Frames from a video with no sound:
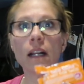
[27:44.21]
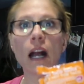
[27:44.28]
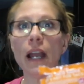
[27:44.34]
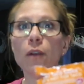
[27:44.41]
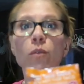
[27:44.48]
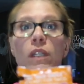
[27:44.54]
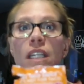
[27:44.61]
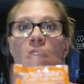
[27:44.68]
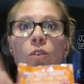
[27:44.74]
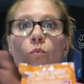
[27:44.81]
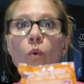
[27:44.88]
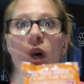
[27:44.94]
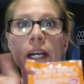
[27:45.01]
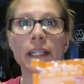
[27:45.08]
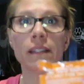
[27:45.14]
I only need
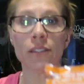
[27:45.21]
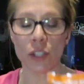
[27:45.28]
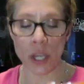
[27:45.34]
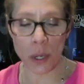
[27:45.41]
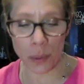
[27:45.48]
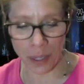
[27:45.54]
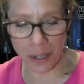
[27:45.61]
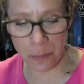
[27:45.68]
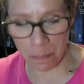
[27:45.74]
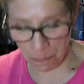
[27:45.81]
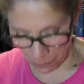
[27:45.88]
one, so